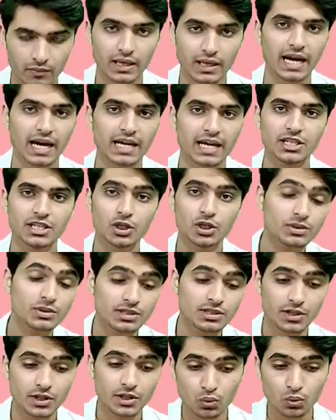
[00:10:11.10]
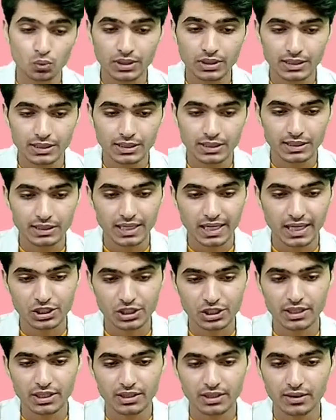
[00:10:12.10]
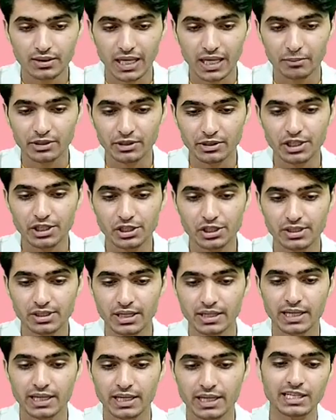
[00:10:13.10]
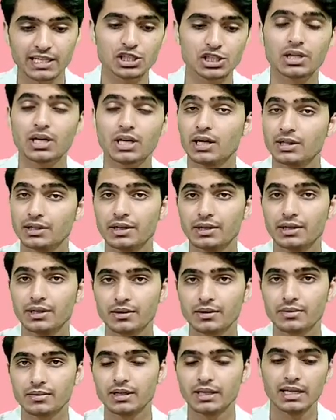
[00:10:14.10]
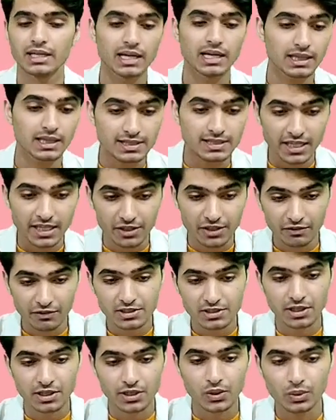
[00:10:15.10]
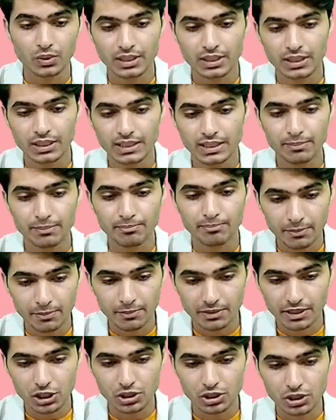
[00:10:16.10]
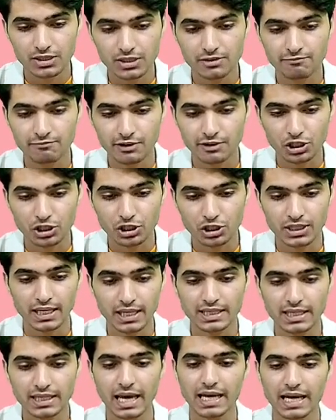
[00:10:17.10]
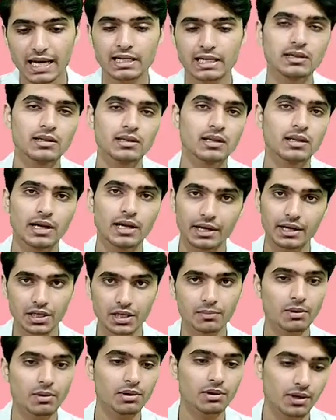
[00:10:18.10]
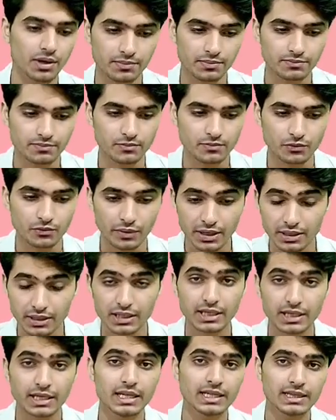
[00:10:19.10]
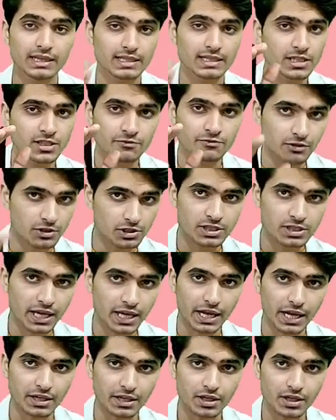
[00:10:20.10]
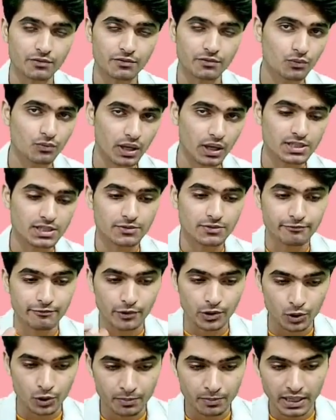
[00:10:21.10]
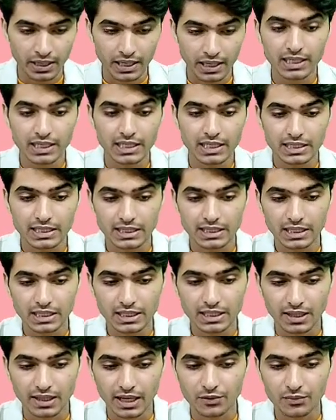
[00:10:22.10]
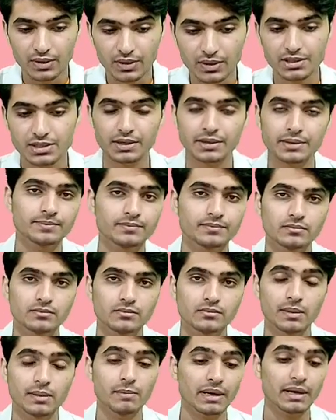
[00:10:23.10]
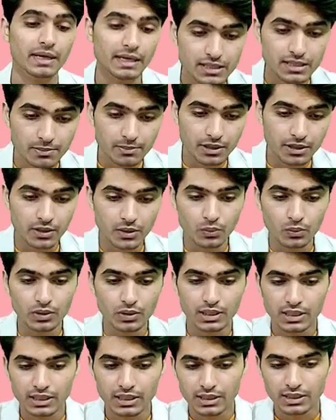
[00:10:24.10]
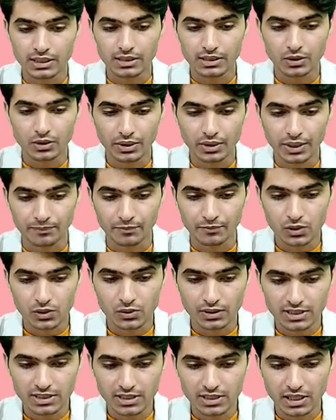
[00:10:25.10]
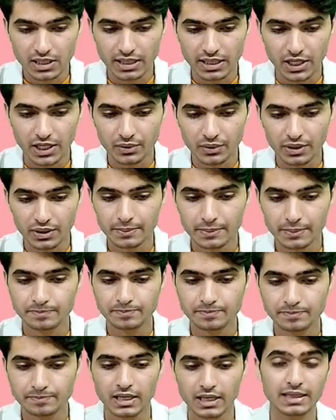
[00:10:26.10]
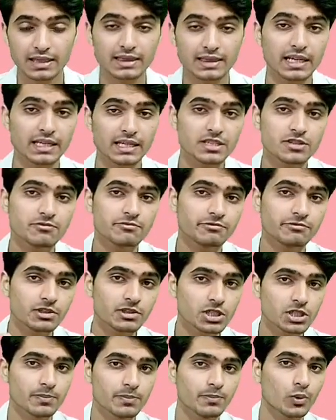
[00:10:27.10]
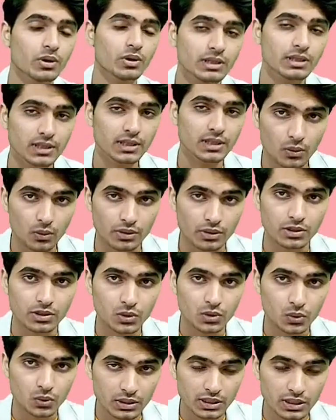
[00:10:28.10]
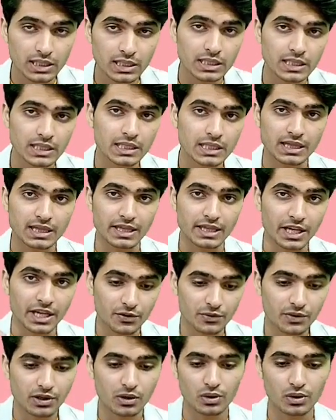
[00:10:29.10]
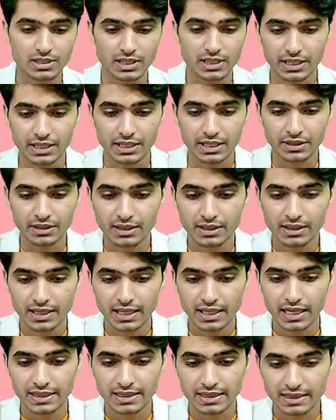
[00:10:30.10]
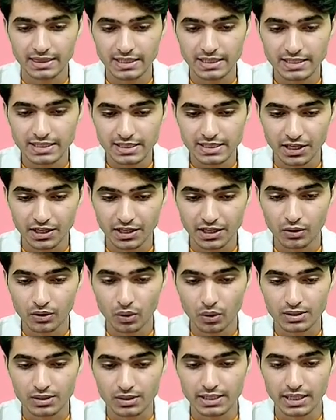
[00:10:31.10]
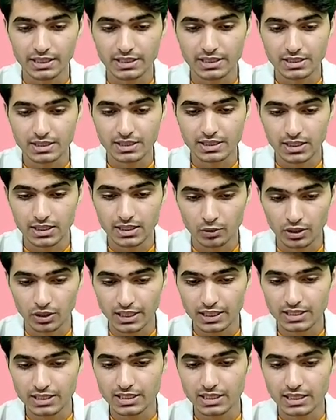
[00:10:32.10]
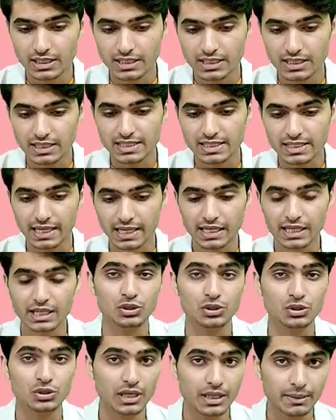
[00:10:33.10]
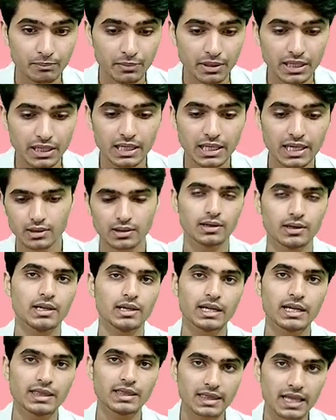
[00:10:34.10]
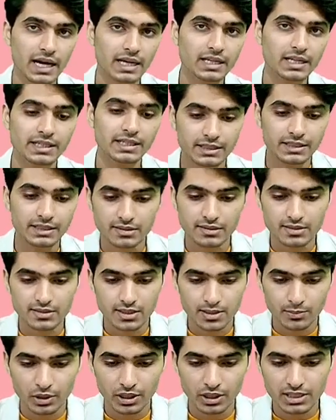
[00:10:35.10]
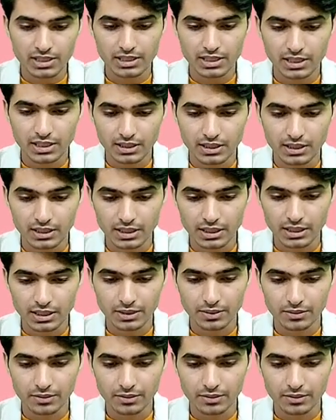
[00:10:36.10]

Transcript: And the uses include the angina, hypertension, and achalasia cardia here. And the side effects include the palpitations, flushing, and the ankle edema there, right? This is first category of drugs, followed by the nitrates here. The mechanism include, okay, so this is the nitrate, and that is first broken down to the nitric oxide here, and this nitric oxide stimulates the cyclic GMP, and that in turn stimulates the